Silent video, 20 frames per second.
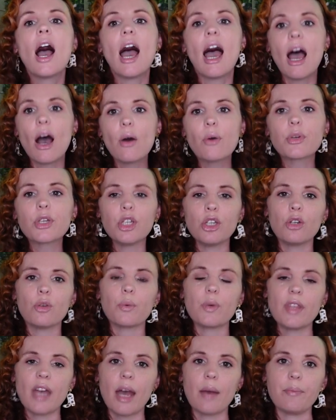How cute
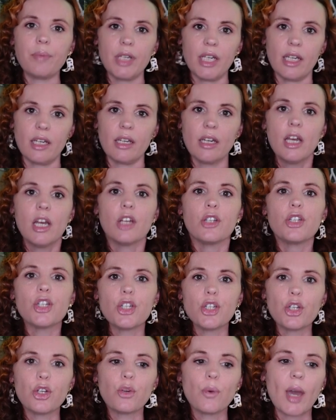would that be
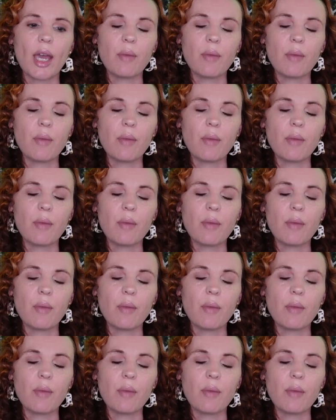to do